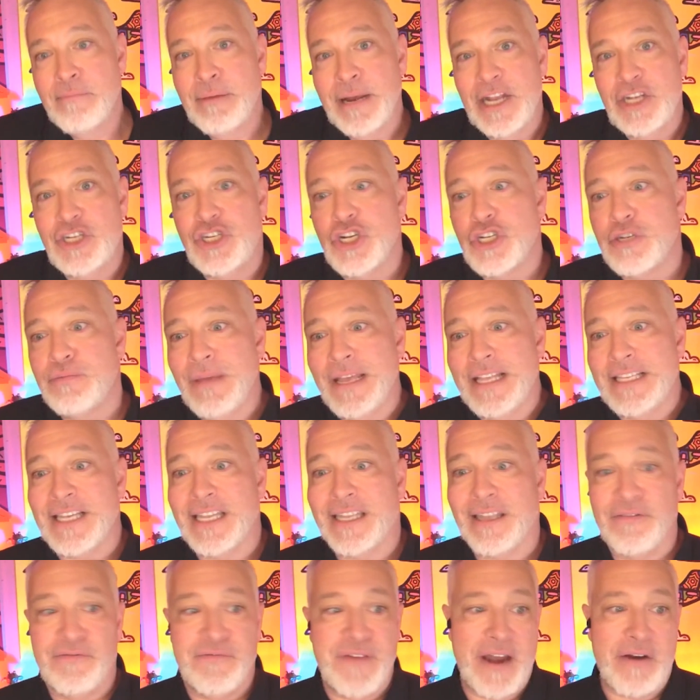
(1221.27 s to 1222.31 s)
But it just means
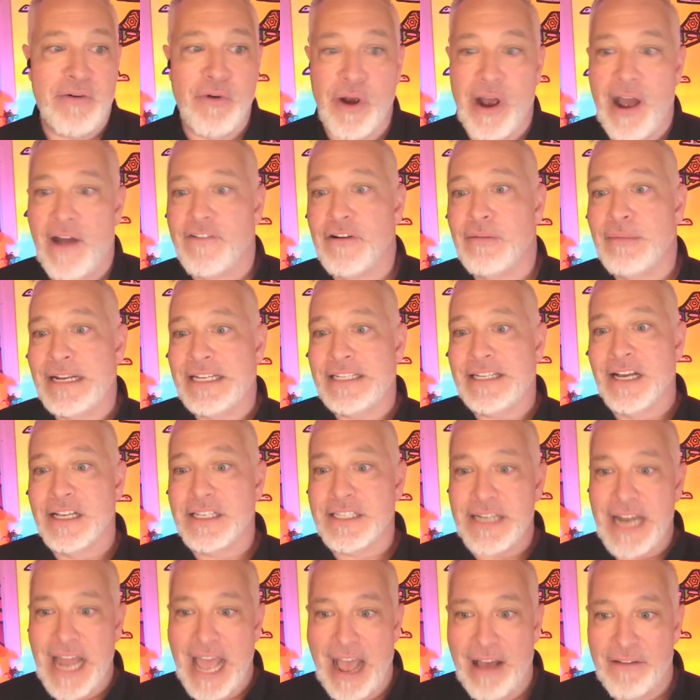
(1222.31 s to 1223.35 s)
that the federal government
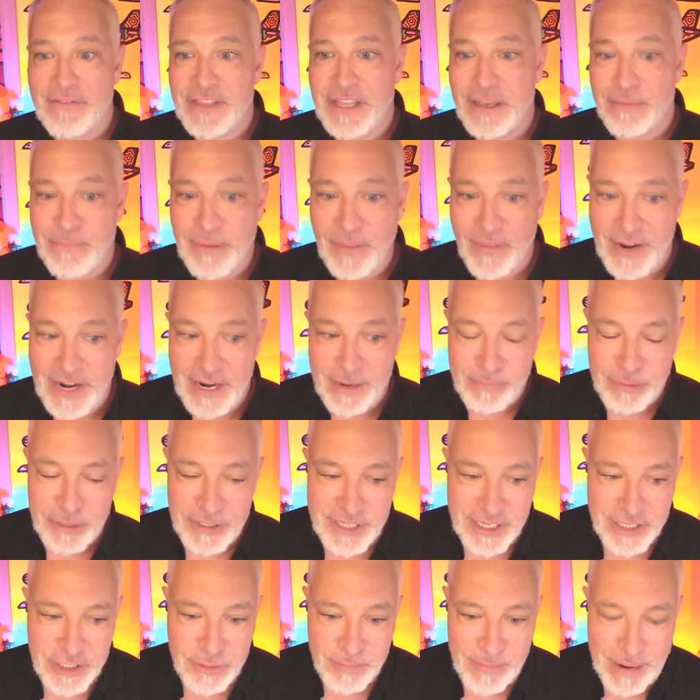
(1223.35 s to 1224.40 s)
doesn't have the ability to
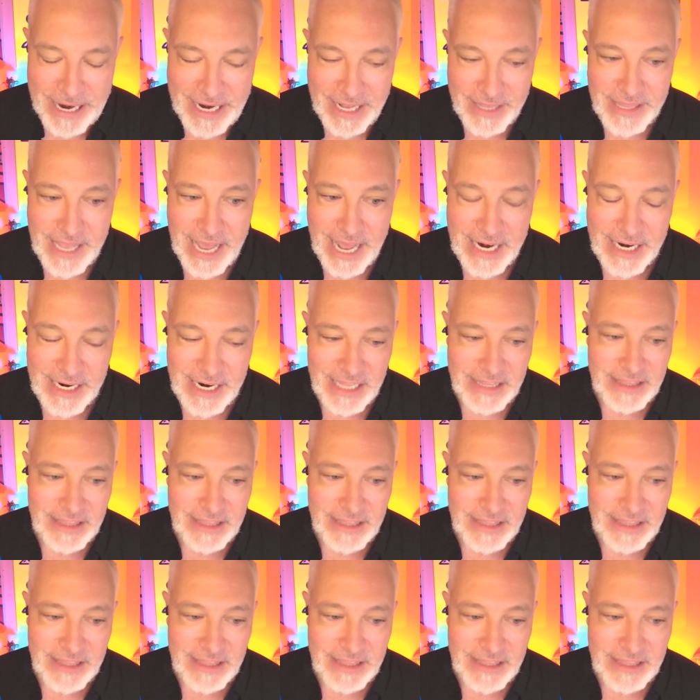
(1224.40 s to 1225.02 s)
participate in that.